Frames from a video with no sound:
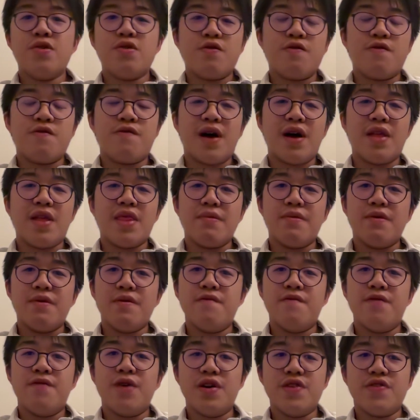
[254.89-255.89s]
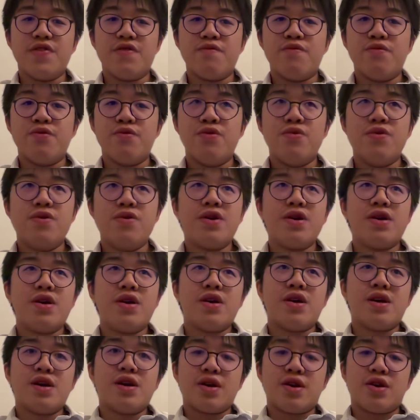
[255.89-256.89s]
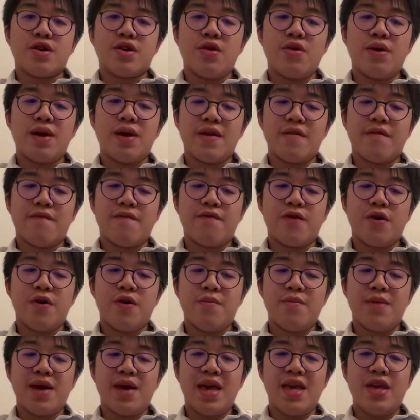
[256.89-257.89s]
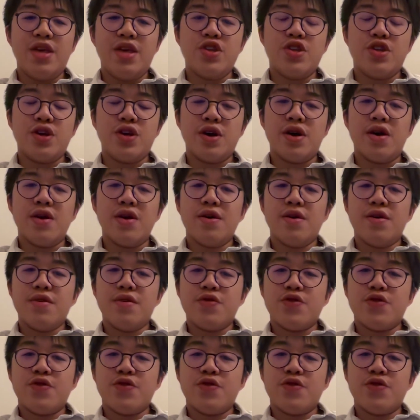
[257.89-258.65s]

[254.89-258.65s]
who found the reverse route going from Asia